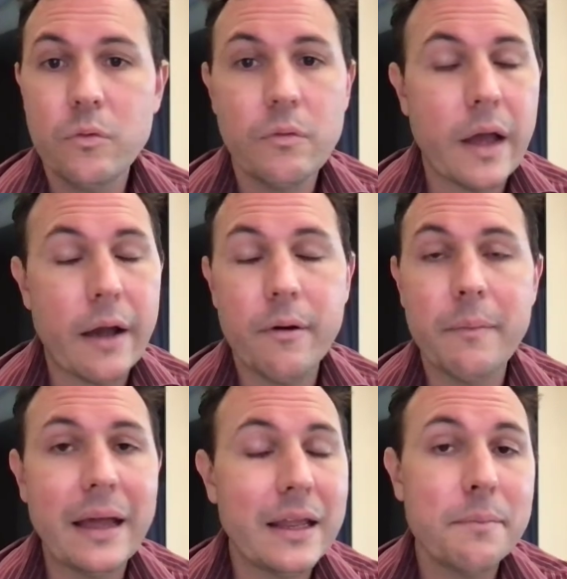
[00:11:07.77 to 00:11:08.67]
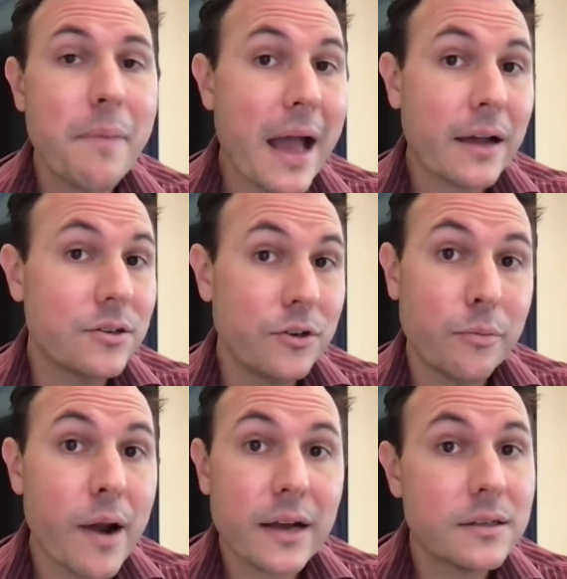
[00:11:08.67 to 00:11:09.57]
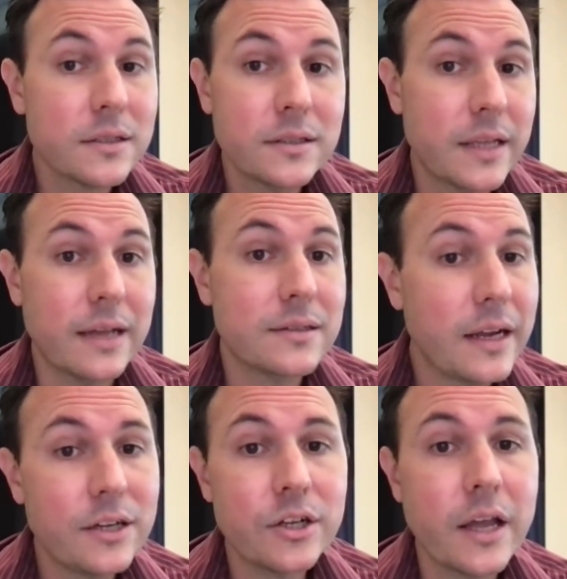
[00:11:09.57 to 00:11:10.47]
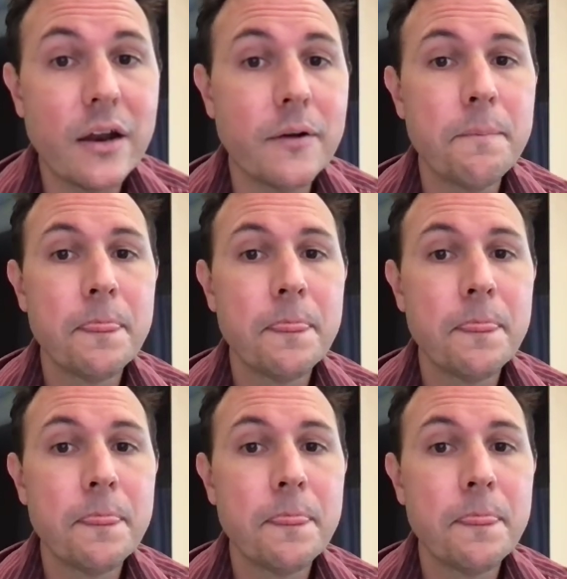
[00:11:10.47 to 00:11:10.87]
how it might impact your practices as an educator.